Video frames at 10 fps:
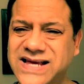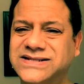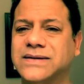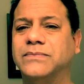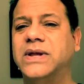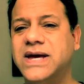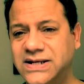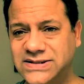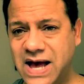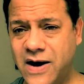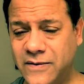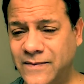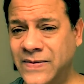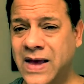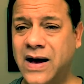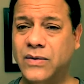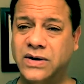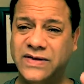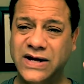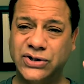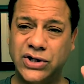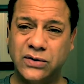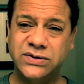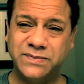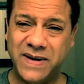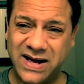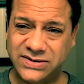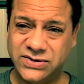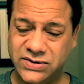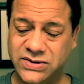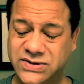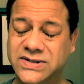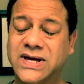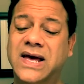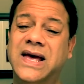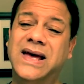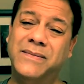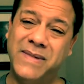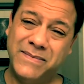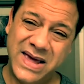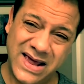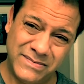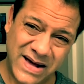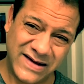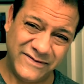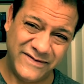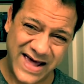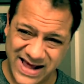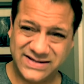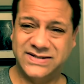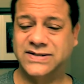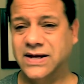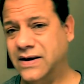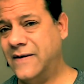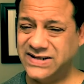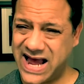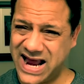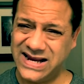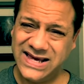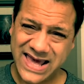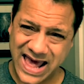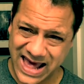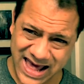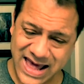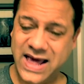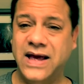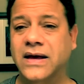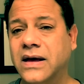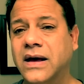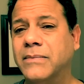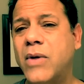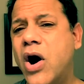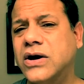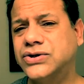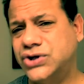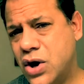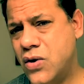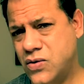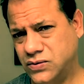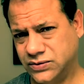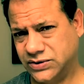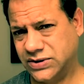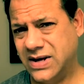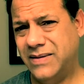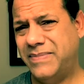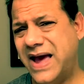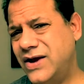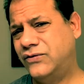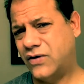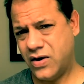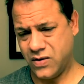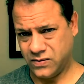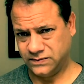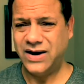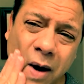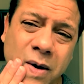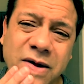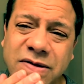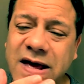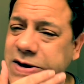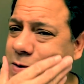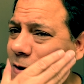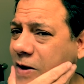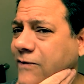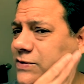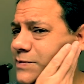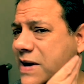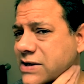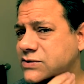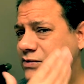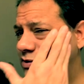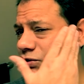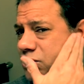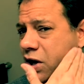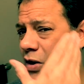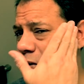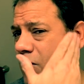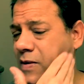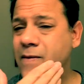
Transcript: Nascent blades out. I want to thank show sponsors, my man Mike Vance, Danny K, Mark Jones, Pedro. I want to thank you all for sponsoring the show.